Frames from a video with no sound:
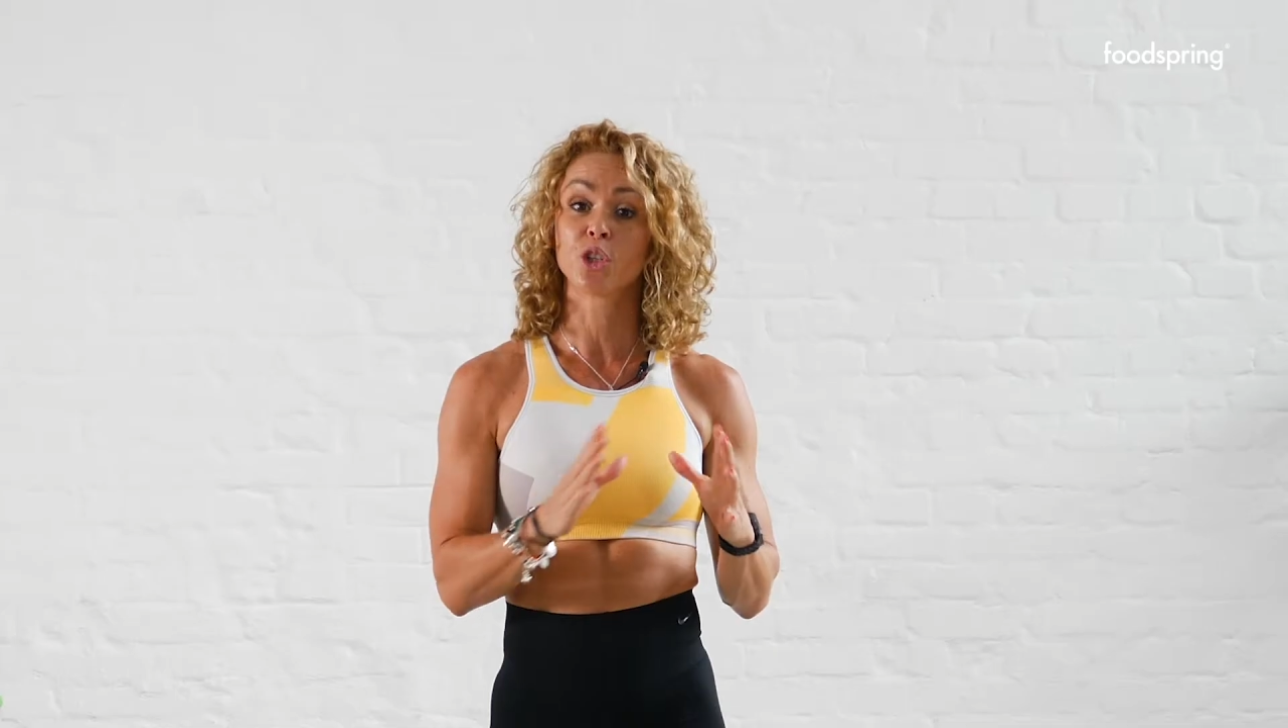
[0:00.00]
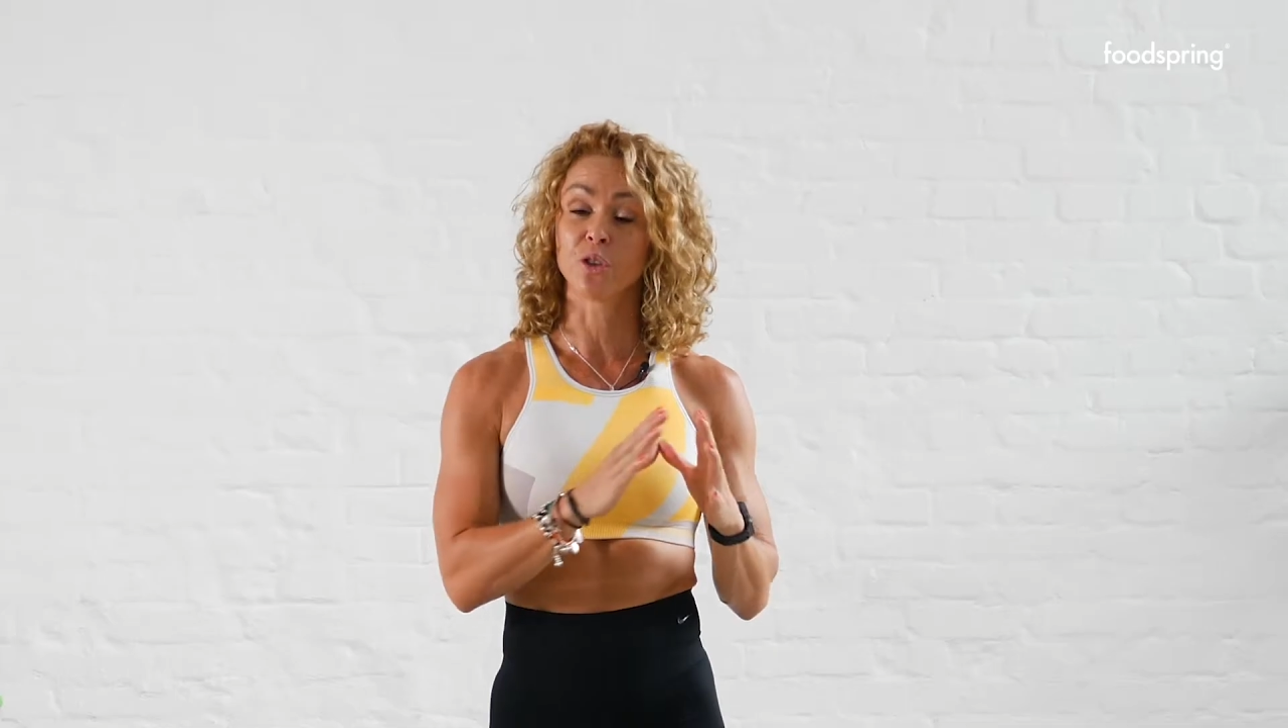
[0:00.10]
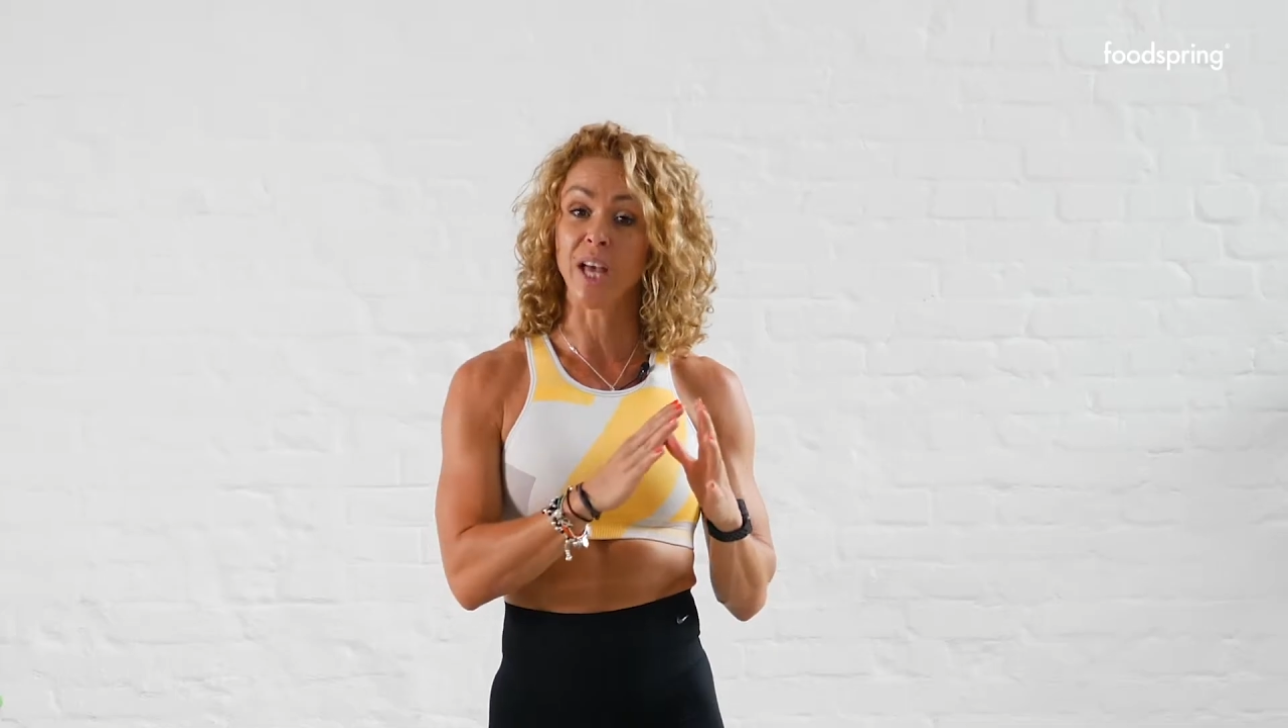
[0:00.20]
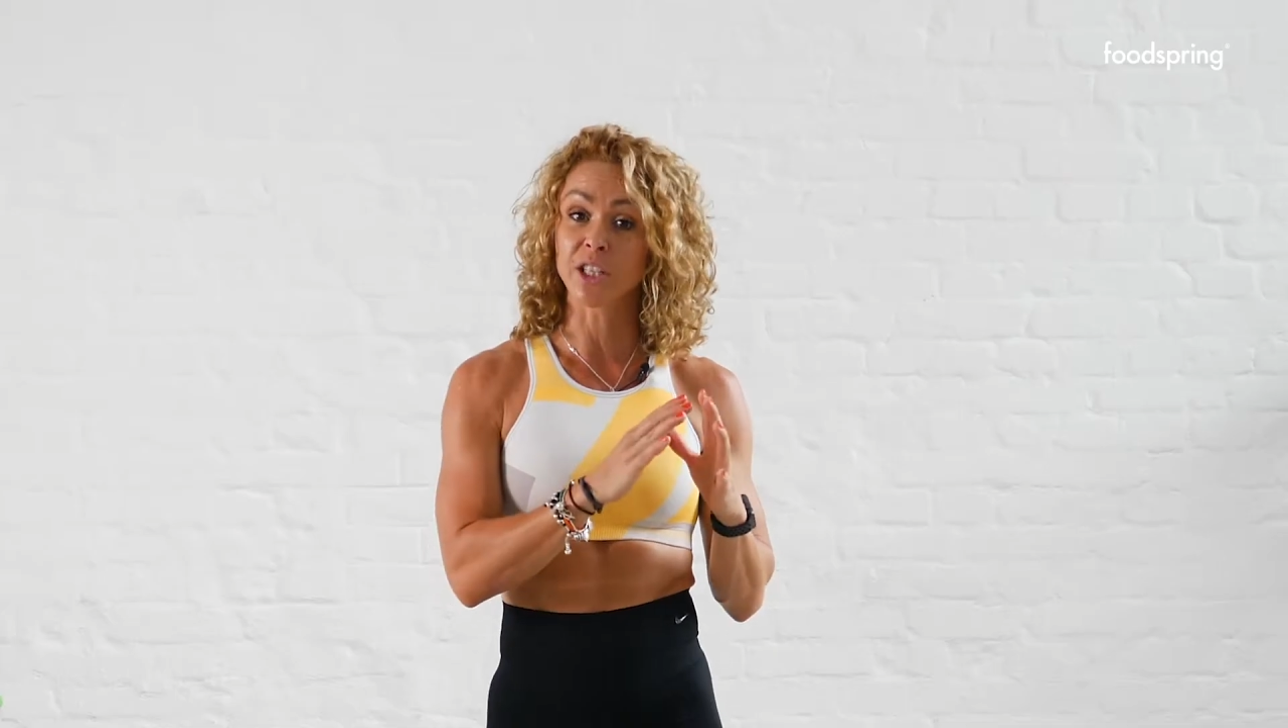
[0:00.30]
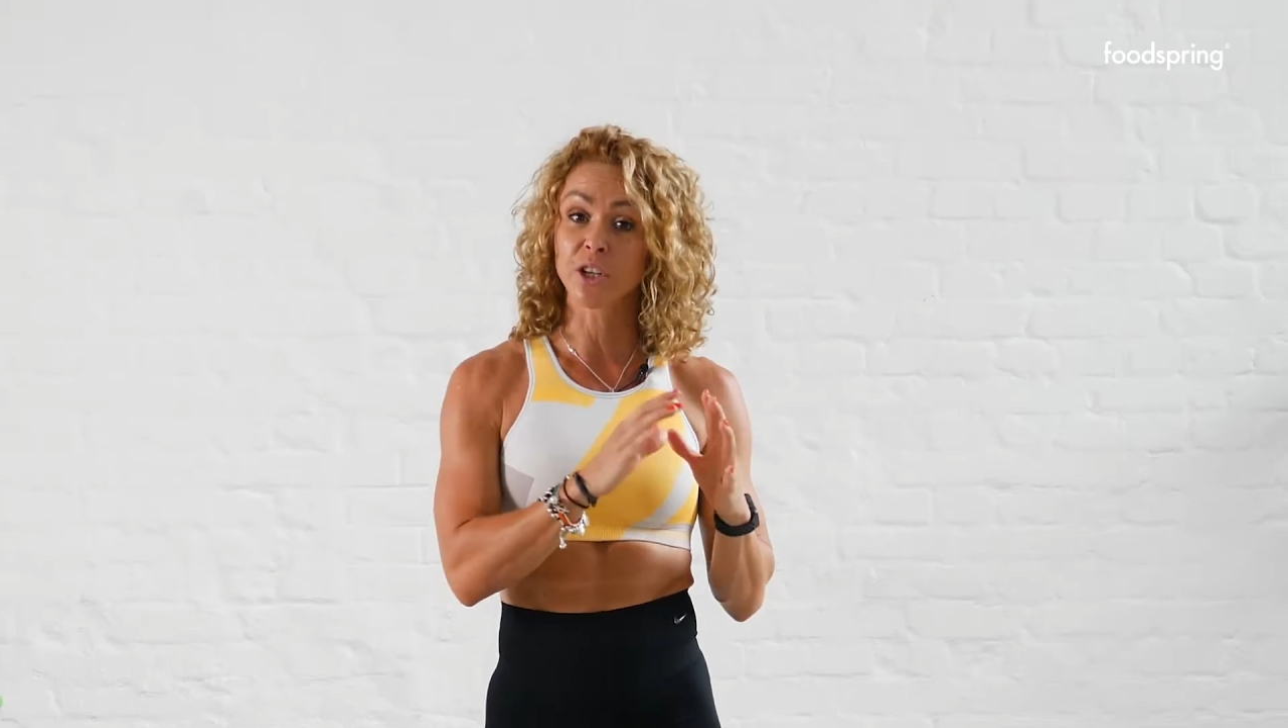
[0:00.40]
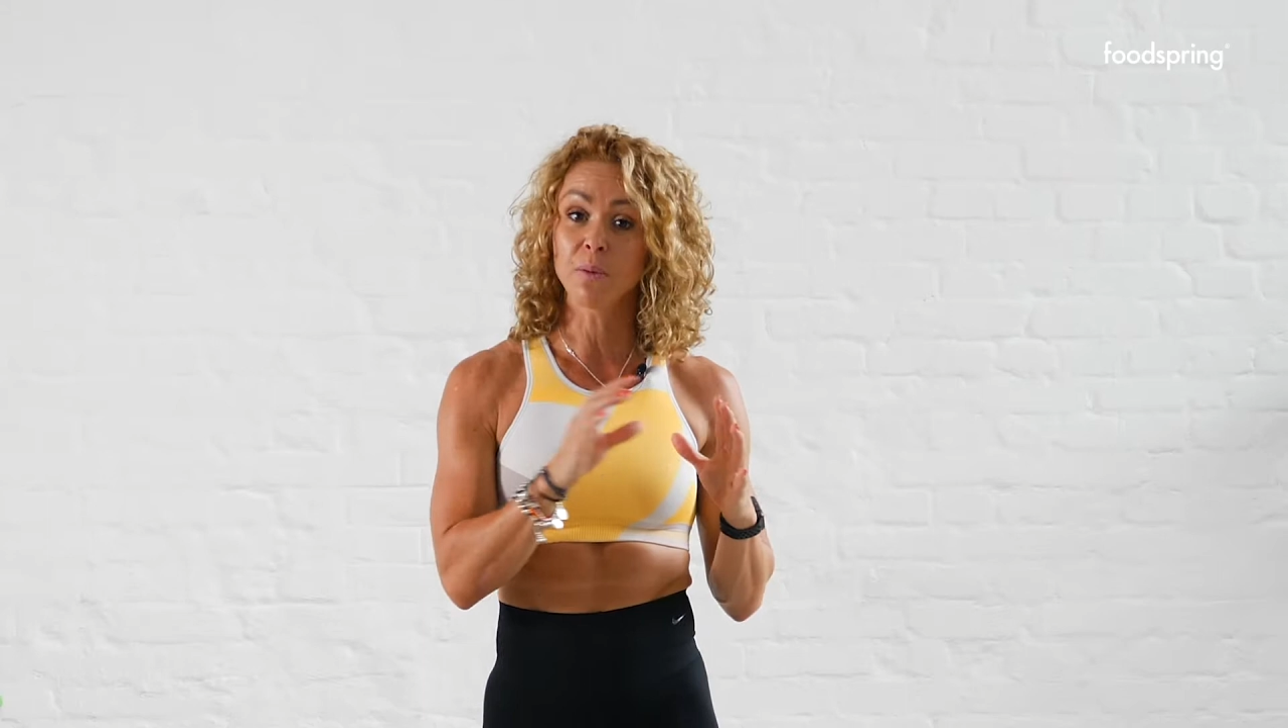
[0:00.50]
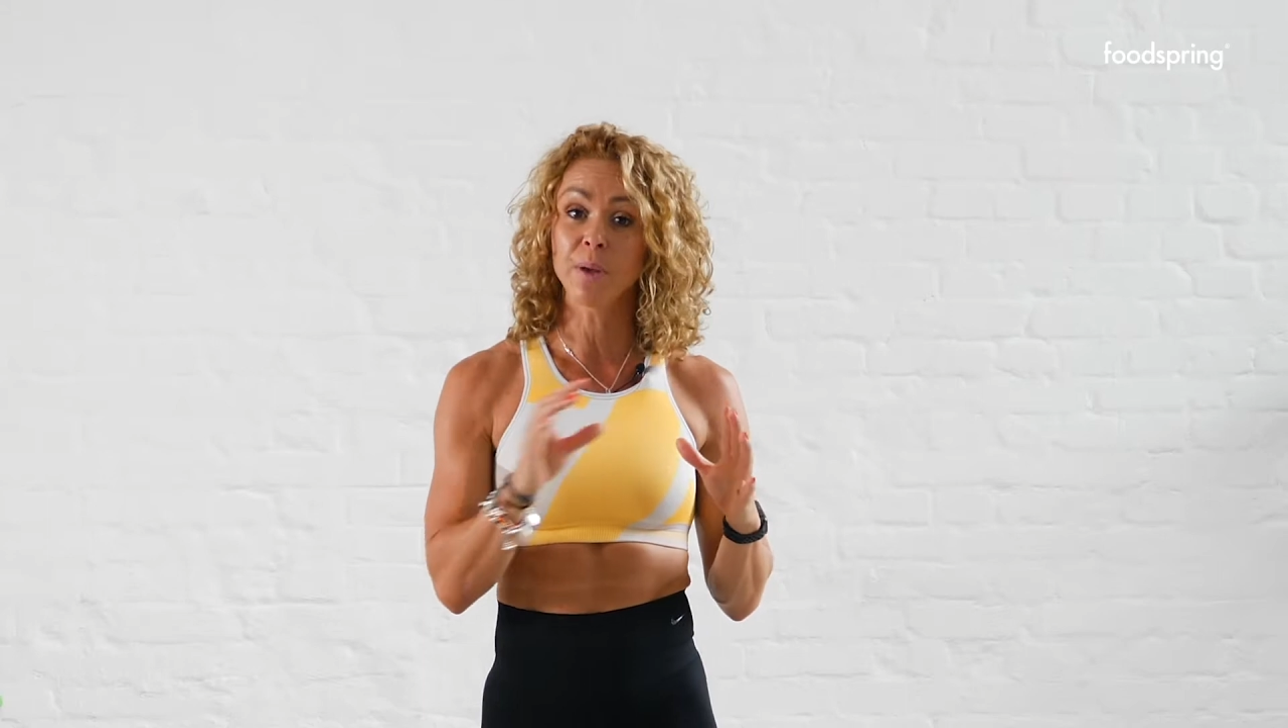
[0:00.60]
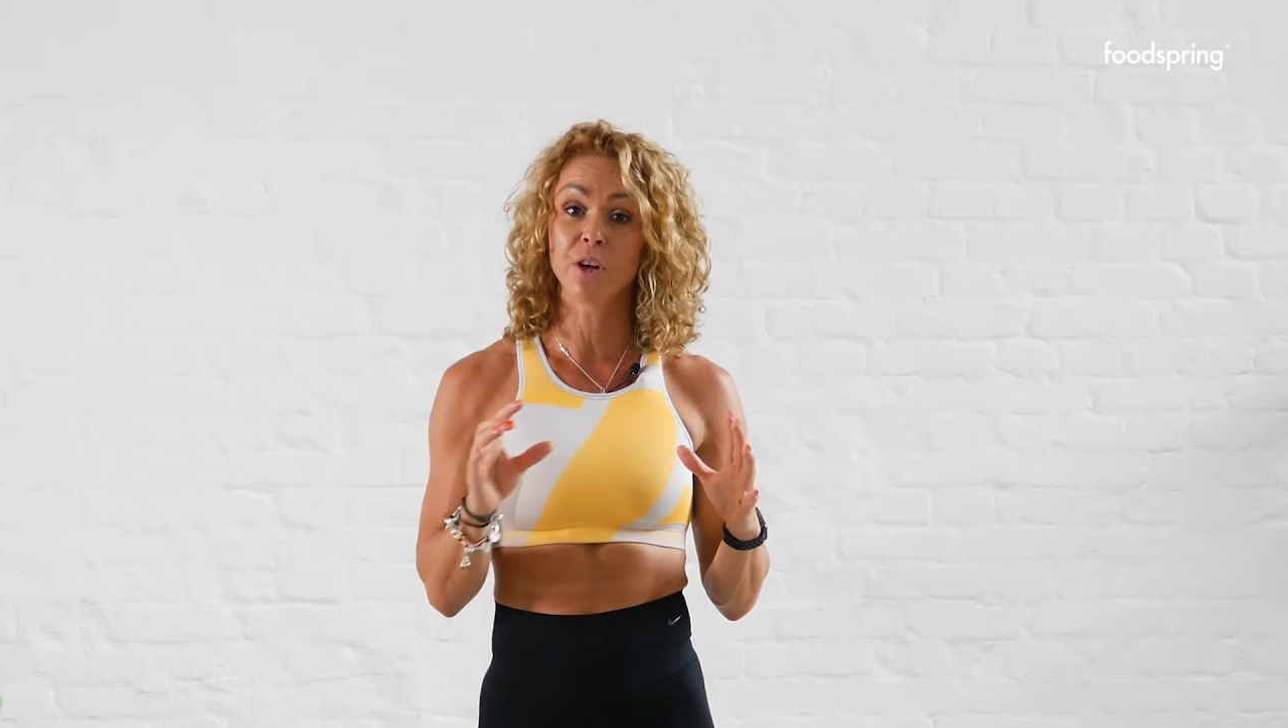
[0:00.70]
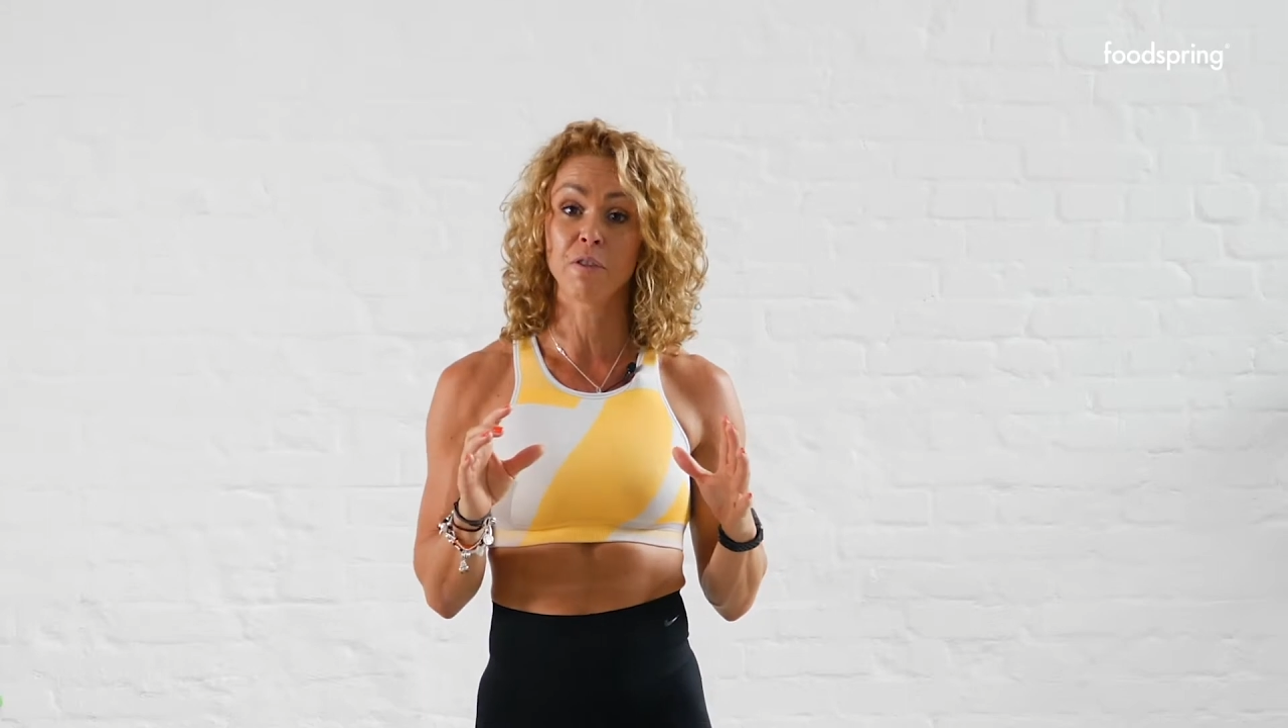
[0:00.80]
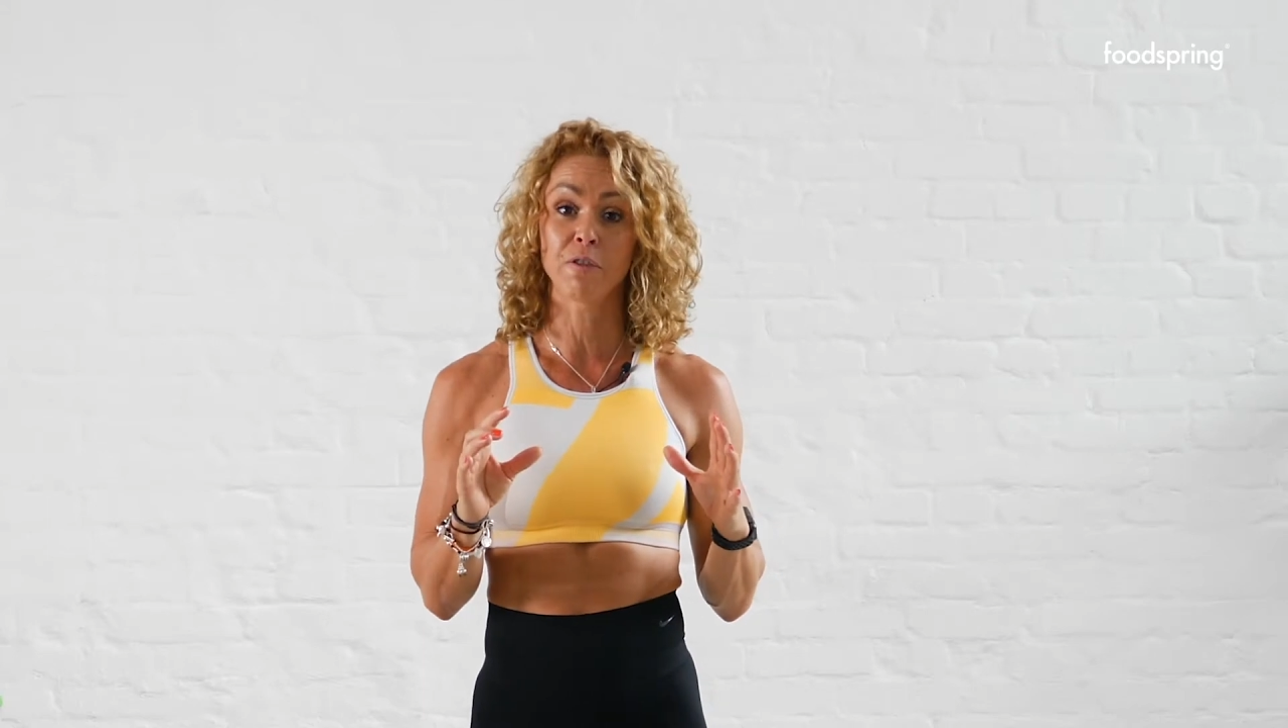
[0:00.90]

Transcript: So that's going to be your